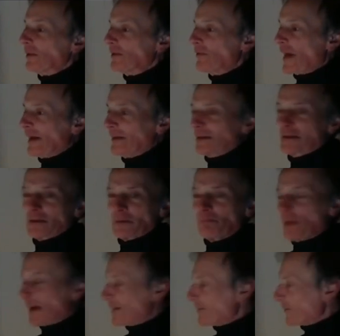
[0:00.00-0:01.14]
of that little
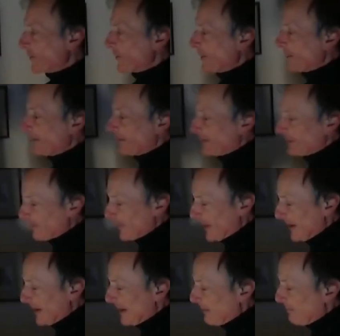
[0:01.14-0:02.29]
bouncing
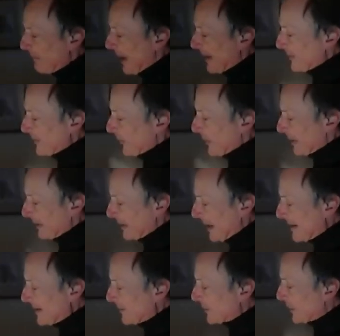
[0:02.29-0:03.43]

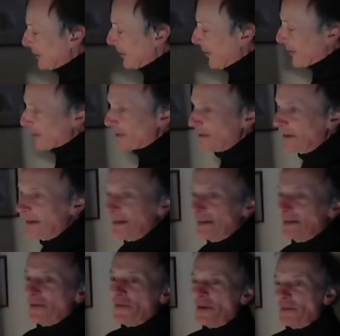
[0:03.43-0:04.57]
light clock,
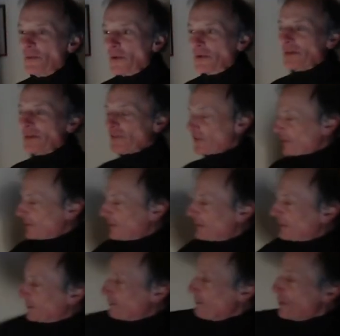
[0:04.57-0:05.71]
the rockets
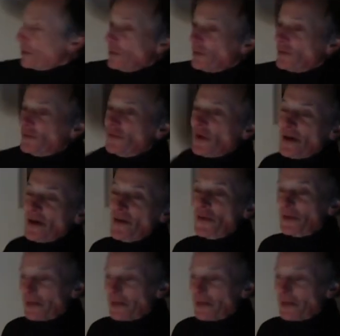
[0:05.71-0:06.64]
moved further